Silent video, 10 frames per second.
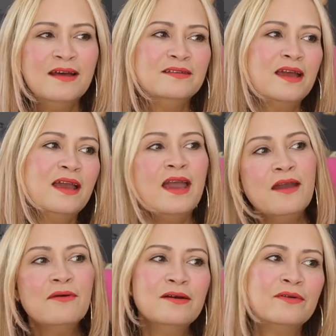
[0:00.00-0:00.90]
It's like,
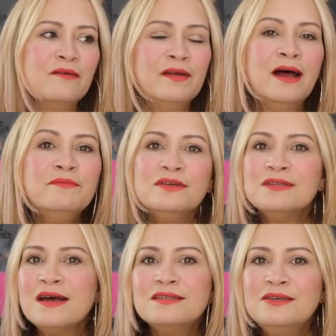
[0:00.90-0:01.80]
hey, White Raven, I'm just
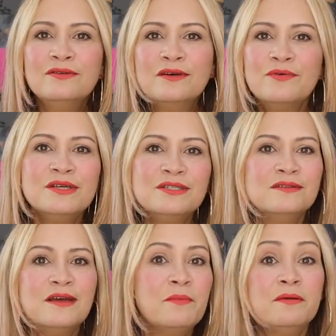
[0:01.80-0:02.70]
asking you the
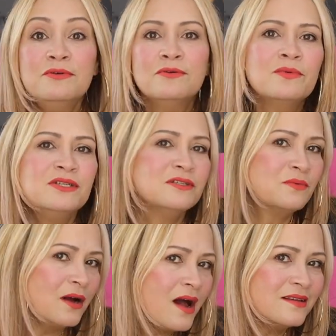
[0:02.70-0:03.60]
questions that maybe your witches
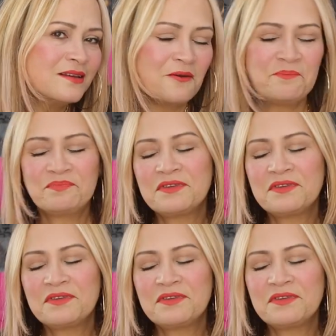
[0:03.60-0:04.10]
will ask you.